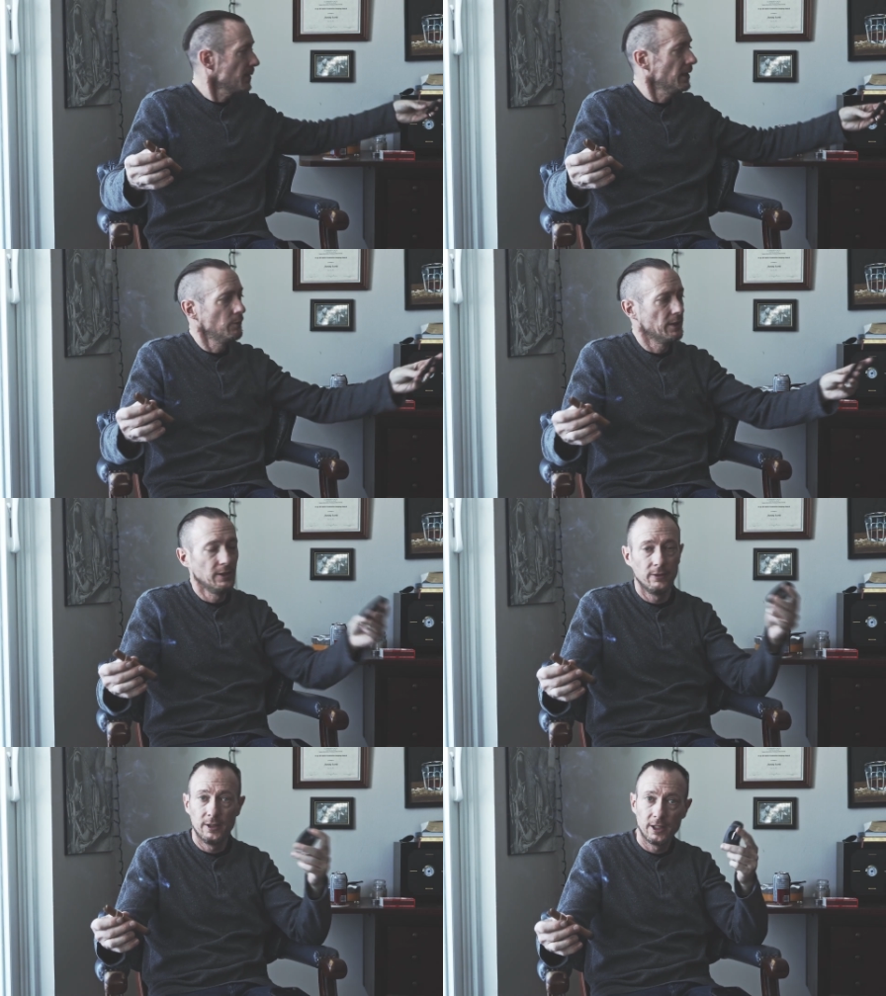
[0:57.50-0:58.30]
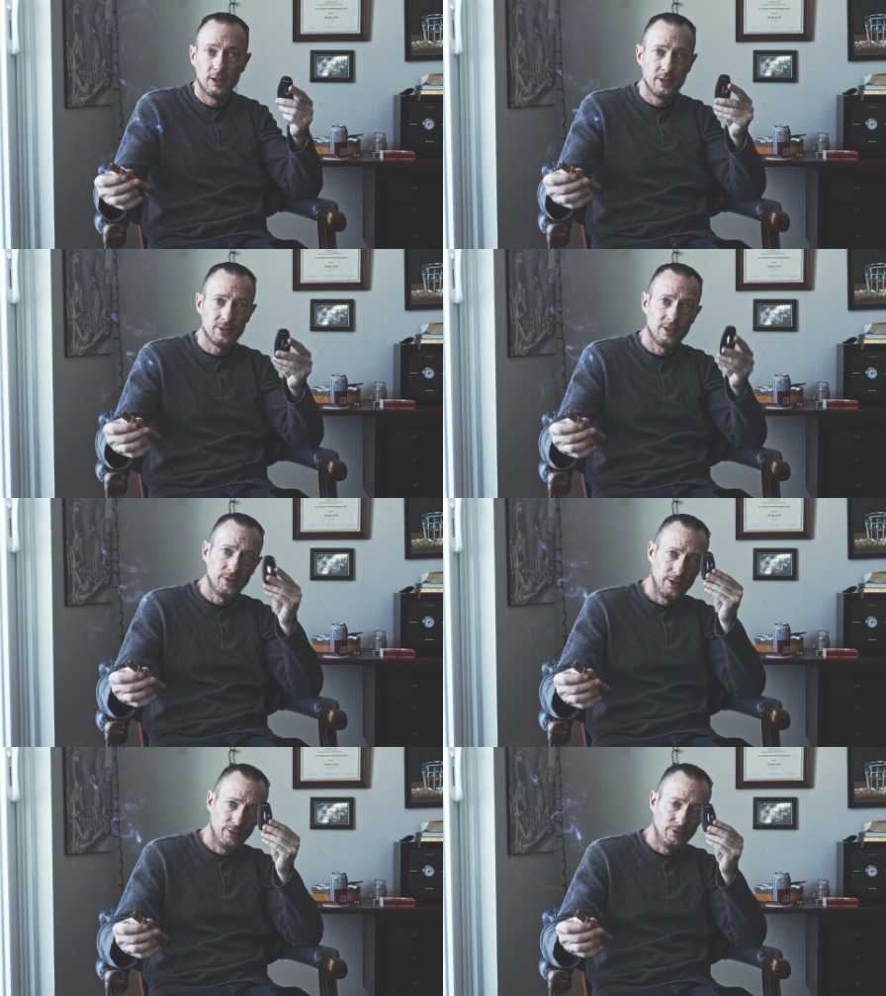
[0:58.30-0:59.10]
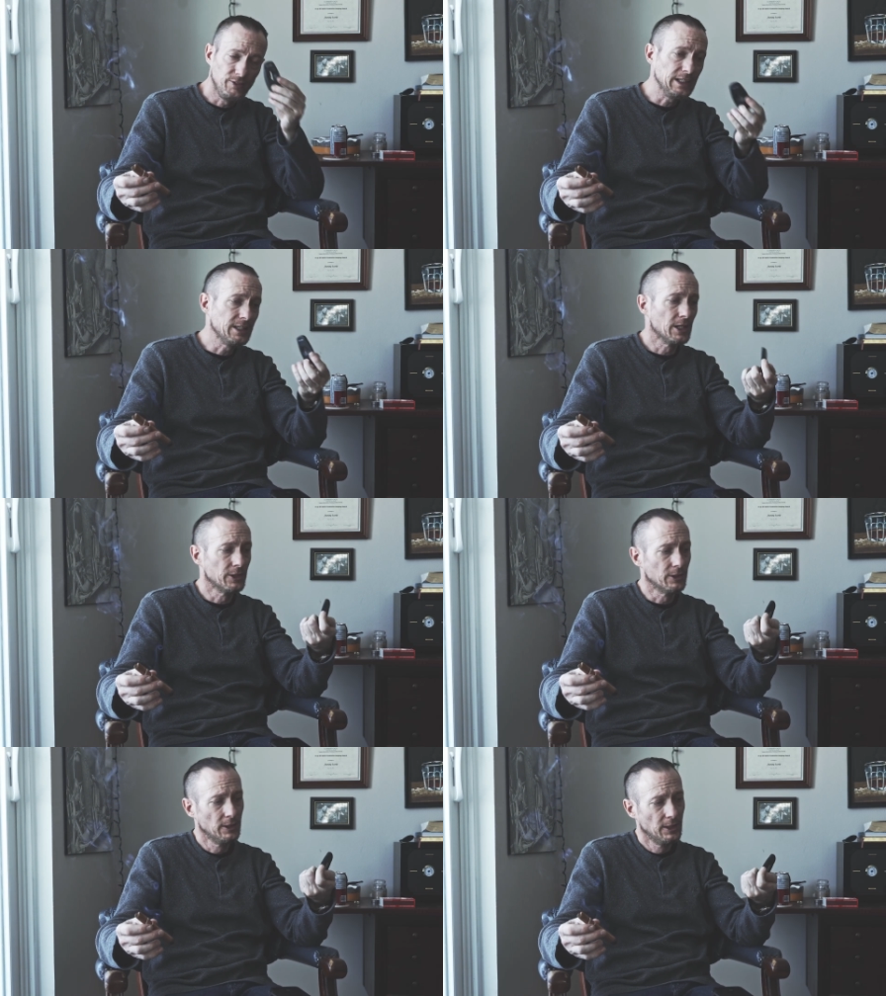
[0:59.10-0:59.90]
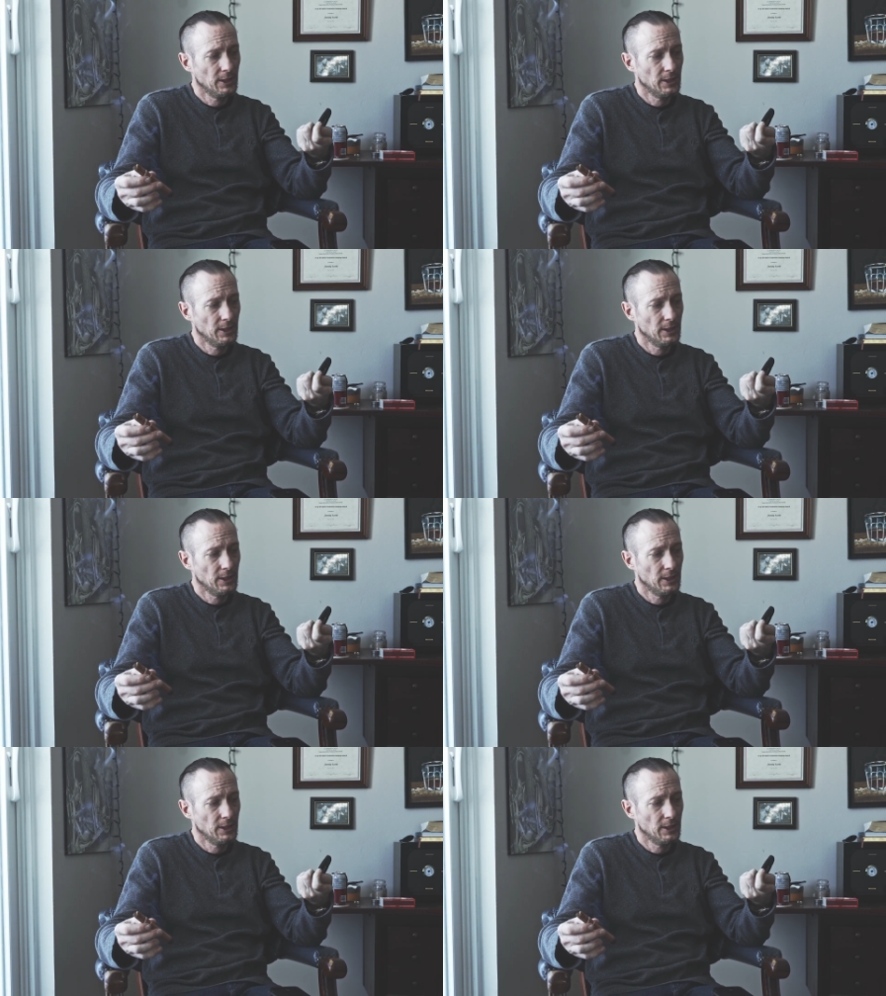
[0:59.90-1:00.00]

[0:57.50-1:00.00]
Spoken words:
I went out and I got myself a little V cutter